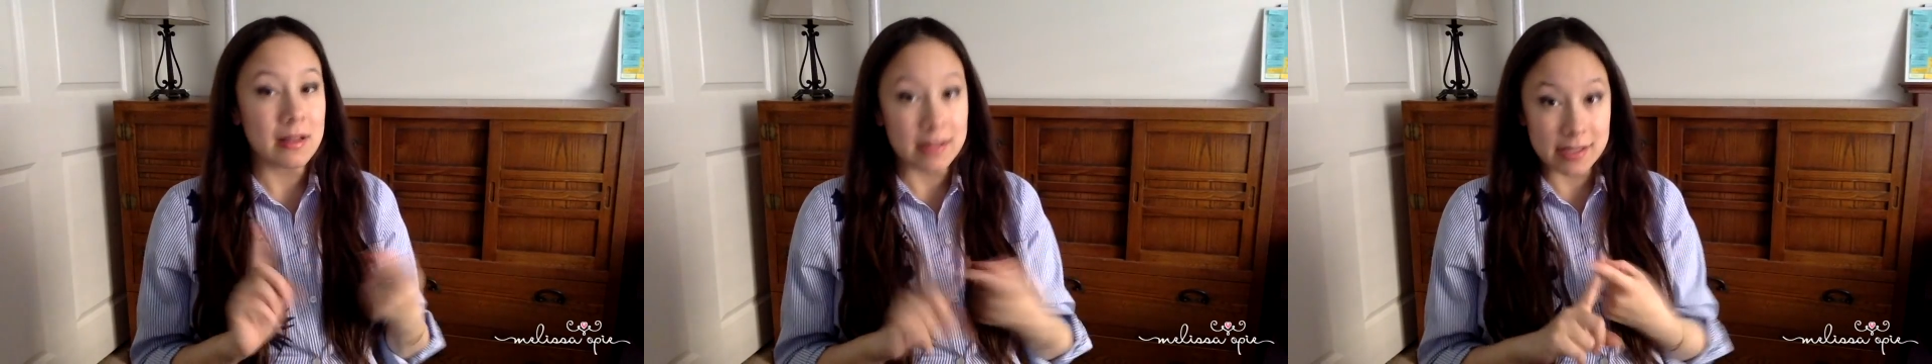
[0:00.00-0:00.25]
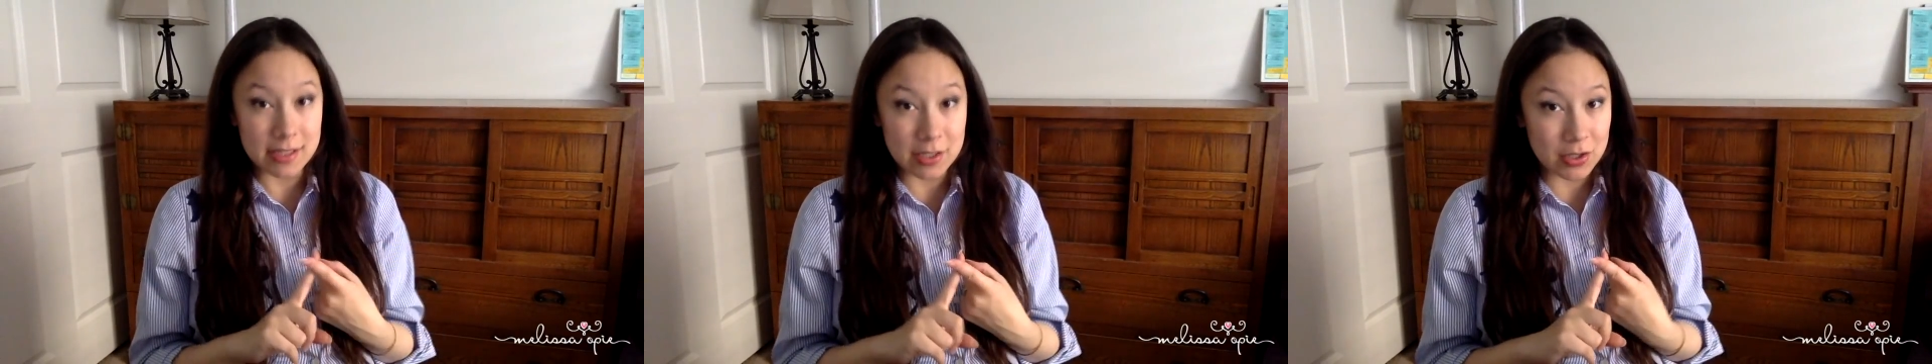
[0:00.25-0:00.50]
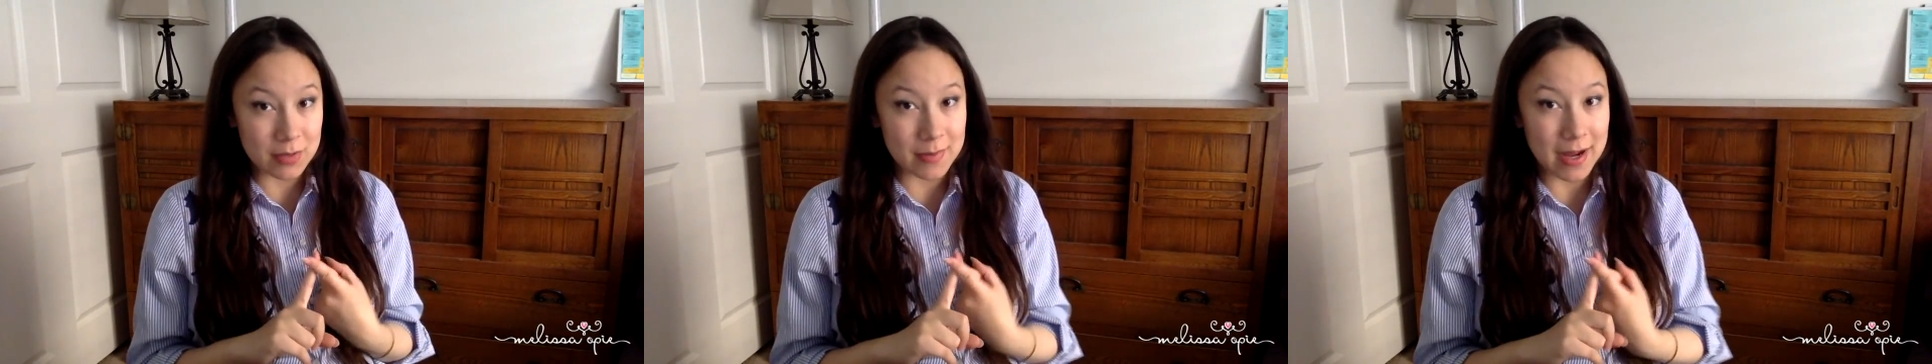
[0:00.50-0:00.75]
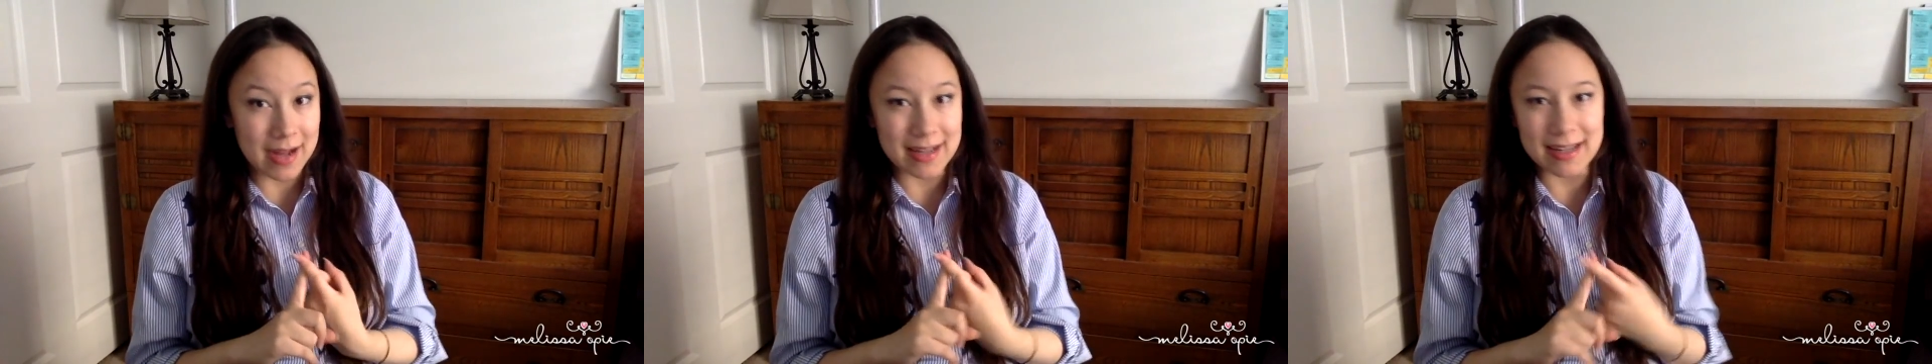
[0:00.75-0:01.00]
listening to your
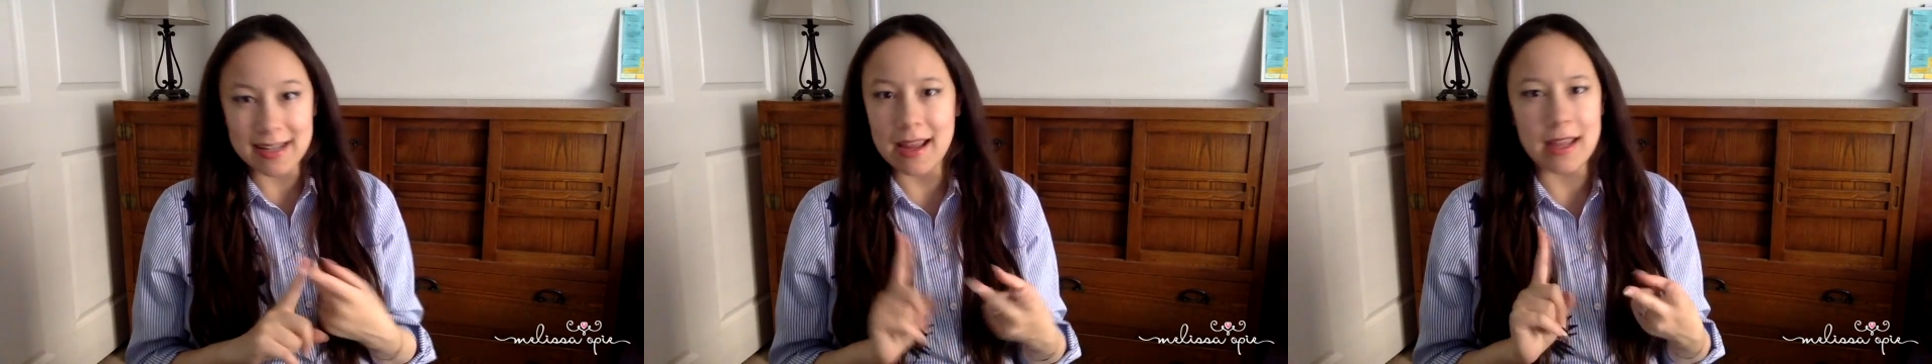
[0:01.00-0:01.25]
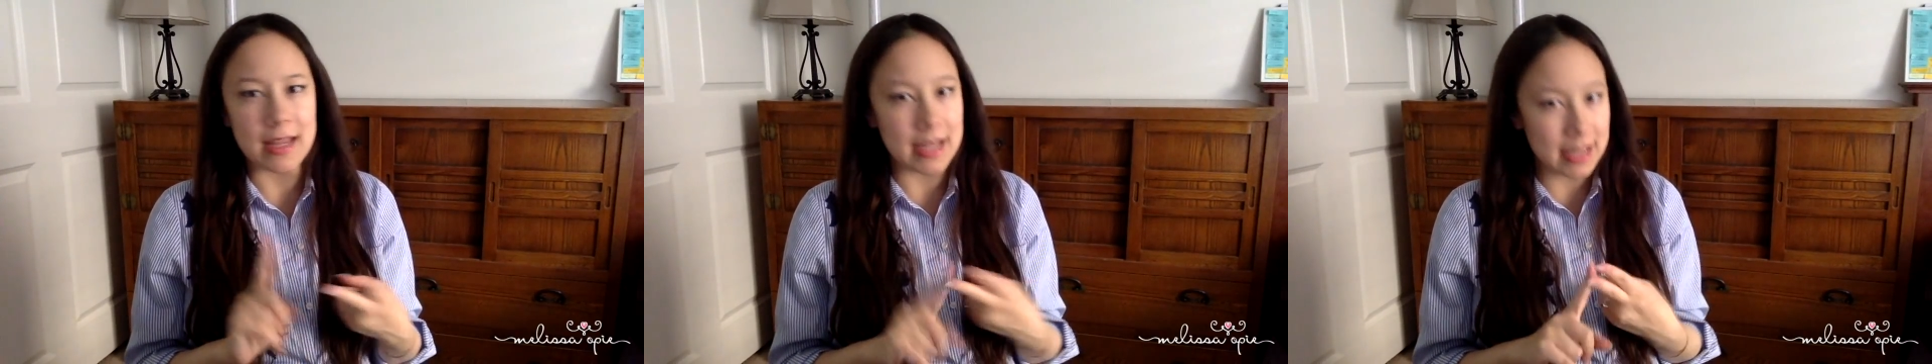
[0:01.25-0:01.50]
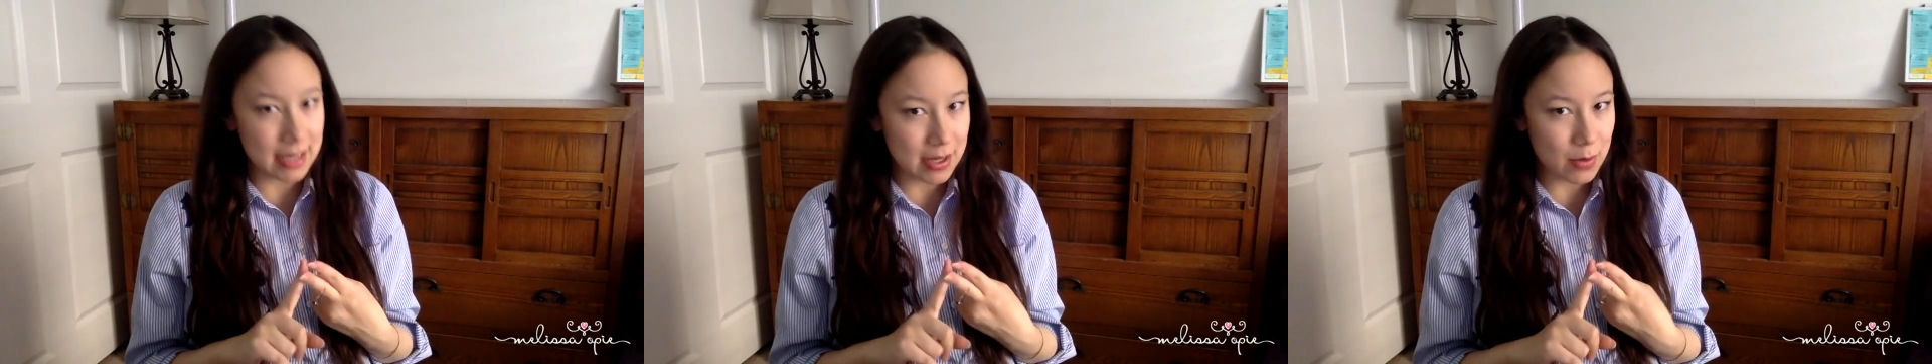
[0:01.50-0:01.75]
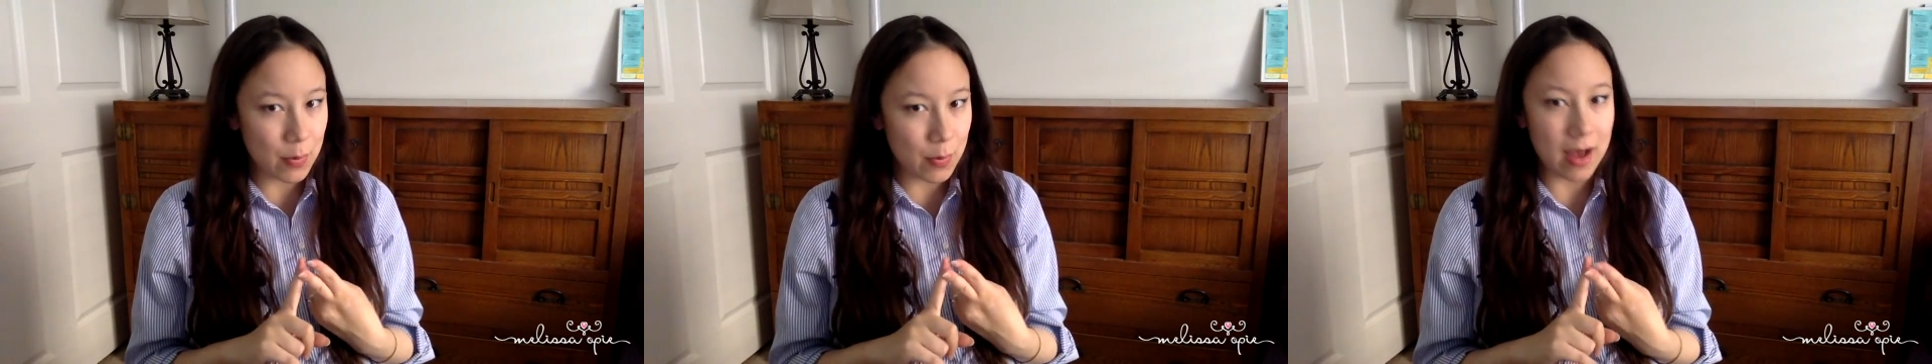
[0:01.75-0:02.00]
body,
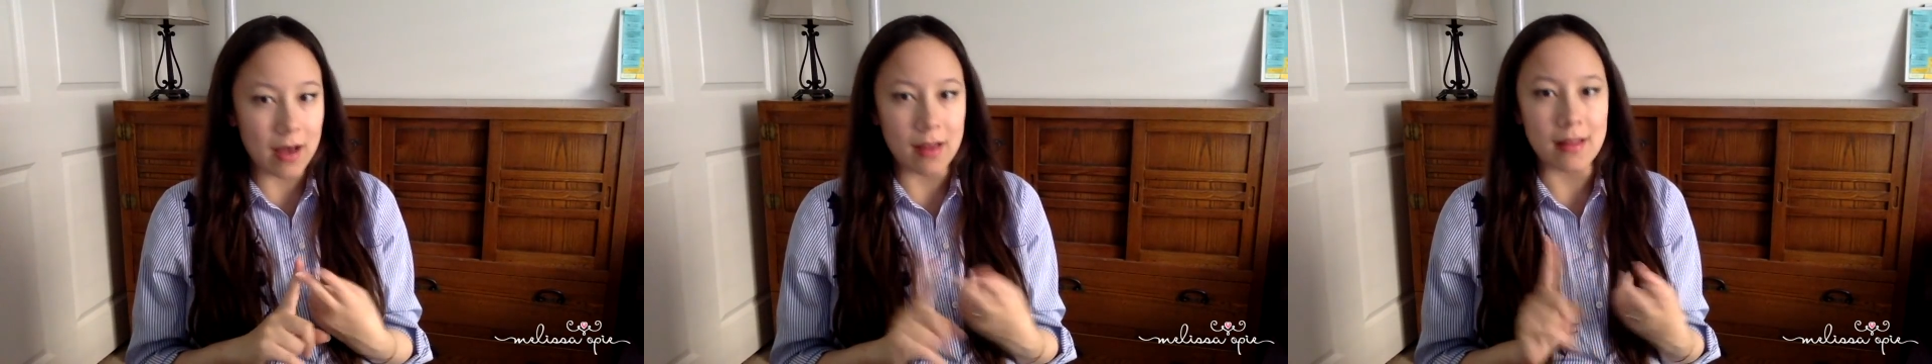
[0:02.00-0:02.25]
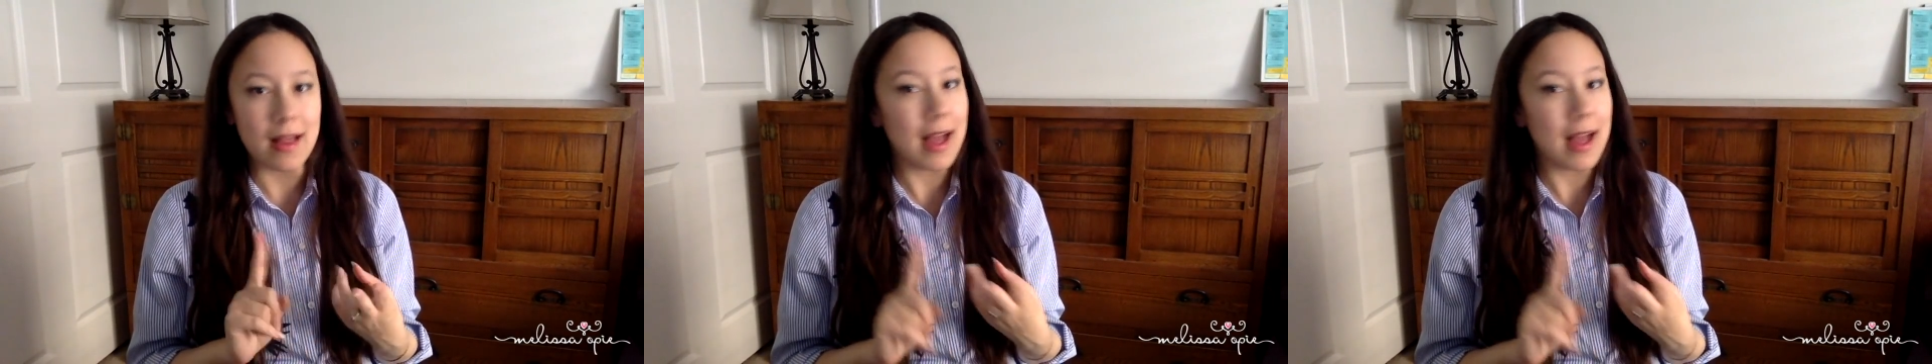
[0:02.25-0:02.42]
eating well,